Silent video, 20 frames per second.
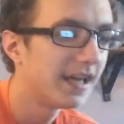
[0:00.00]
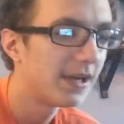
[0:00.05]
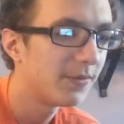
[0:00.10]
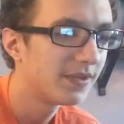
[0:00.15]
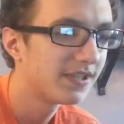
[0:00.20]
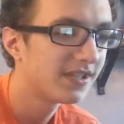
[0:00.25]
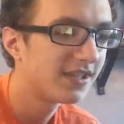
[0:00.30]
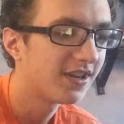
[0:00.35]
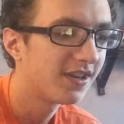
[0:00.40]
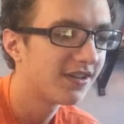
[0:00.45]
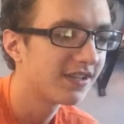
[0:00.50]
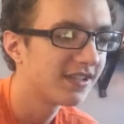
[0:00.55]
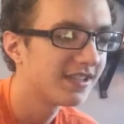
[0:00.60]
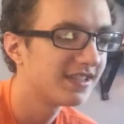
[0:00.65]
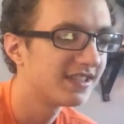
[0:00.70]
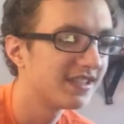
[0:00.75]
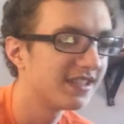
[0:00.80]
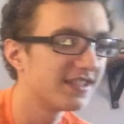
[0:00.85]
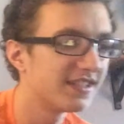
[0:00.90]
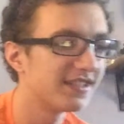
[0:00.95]
How much longer
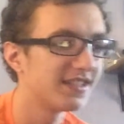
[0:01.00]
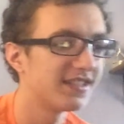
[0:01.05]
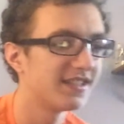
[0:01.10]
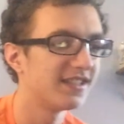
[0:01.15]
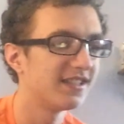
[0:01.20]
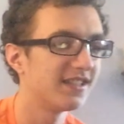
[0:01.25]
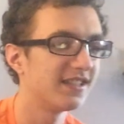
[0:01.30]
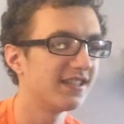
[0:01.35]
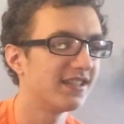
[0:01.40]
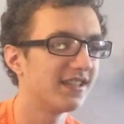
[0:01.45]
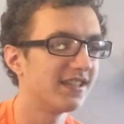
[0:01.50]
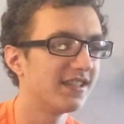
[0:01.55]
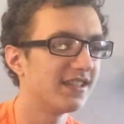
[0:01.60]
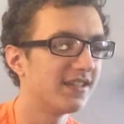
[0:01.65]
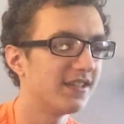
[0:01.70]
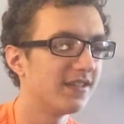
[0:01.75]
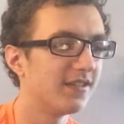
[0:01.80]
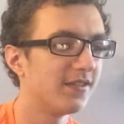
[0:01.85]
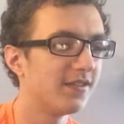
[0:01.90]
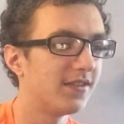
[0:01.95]
is this?
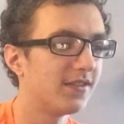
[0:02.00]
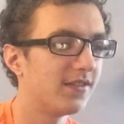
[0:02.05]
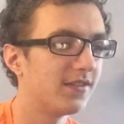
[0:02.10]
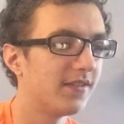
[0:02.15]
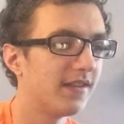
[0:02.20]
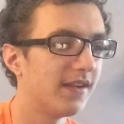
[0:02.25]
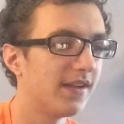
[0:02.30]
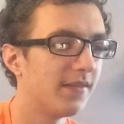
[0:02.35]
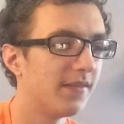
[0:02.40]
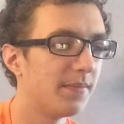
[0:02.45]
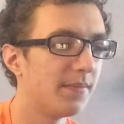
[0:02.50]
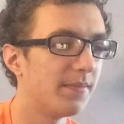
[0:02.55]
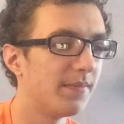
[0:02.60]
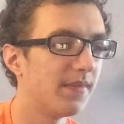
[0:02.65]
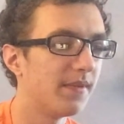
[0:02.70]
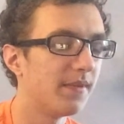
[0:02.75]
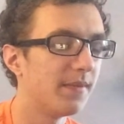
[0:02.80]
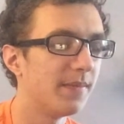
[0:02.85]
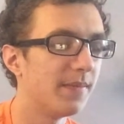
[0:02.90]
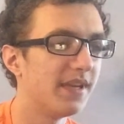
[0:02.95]
You have a
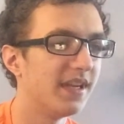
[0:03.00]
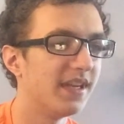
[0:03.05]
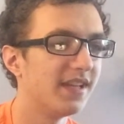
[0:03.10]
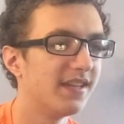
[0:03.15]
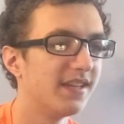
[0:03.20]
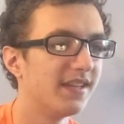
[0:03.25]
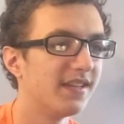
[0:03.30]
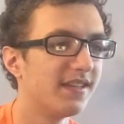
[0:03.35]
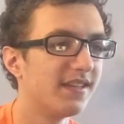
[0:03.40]
minute.